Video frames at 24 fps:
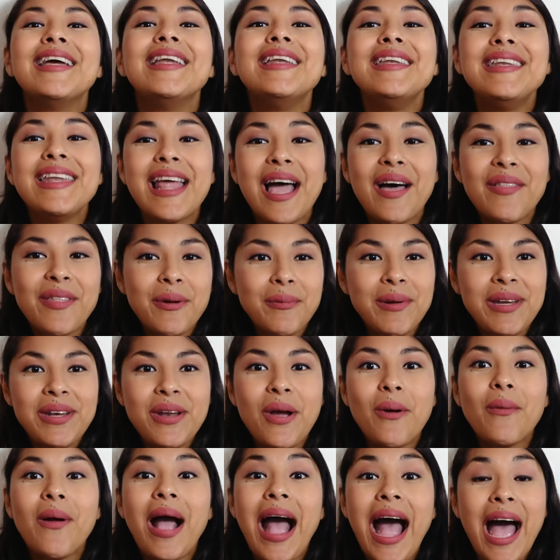Now that we
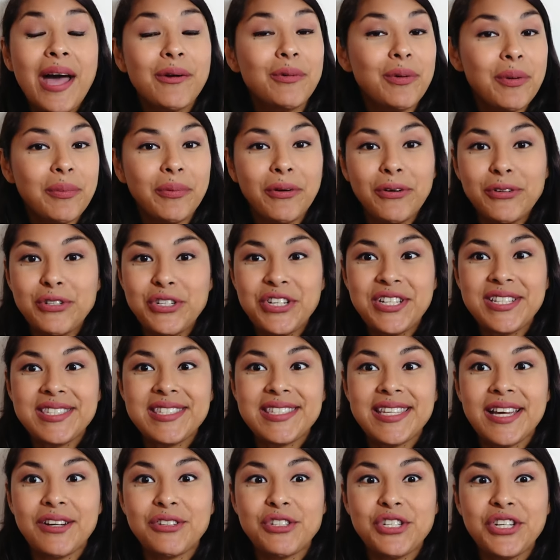know how to approach each
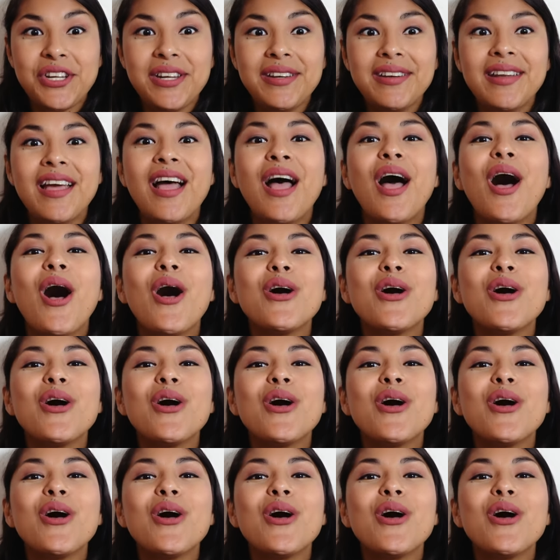section,